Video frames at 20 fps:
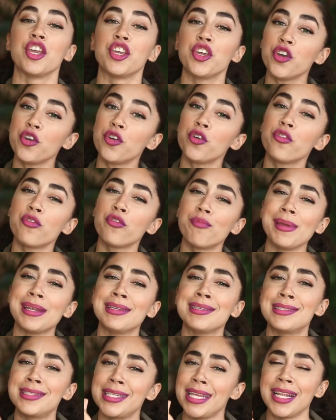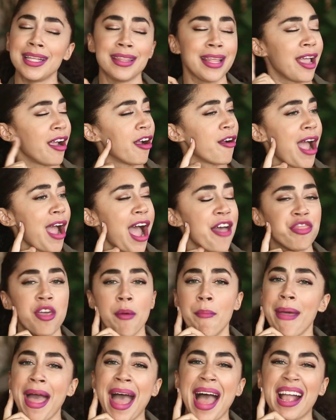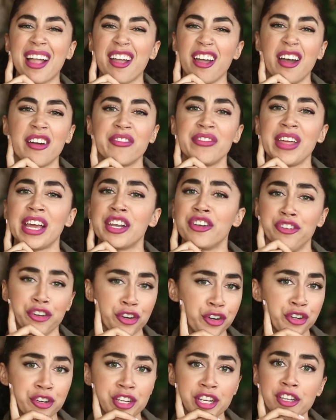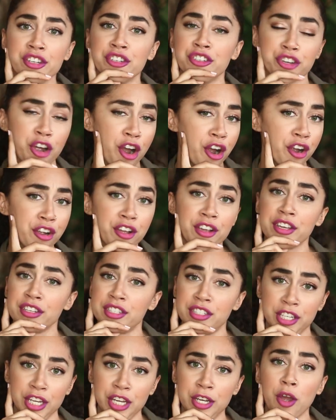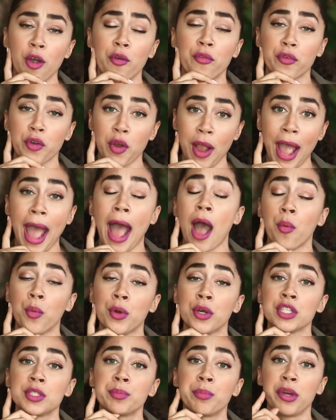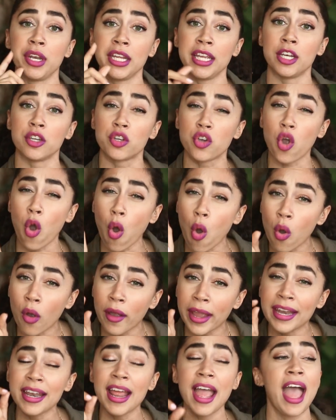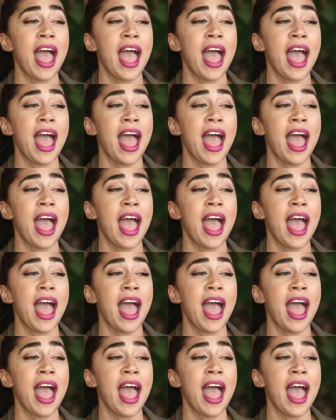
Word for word: You've been sitting there at the back of that dirty, dark casino for hours, putting in coin